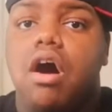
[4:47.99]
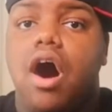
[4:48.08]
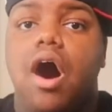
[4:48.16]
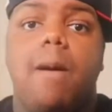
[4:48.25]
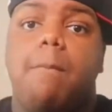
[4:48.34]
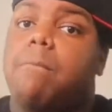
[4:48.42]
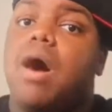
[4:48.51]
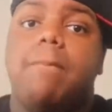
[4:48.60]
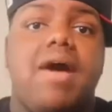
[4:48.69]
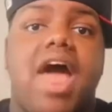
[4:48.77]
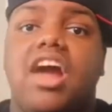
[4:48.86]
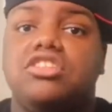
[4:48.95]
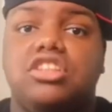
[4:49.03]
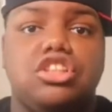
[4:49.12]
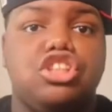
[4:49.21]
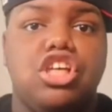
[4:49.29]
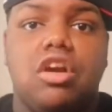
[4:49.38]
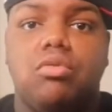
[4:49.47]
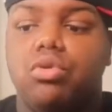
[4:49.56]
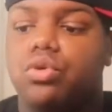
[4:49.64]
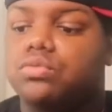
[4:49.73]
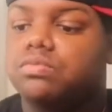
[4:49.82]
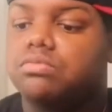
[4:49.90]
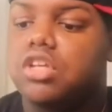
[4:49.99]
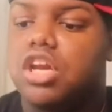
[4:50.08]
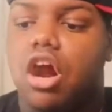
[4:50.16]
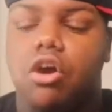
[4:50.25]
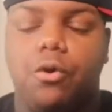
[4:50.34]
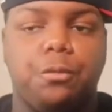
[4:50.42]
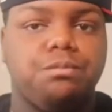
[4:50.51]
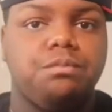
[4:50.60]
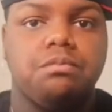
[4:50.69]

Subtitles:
mukbangs in general, you know,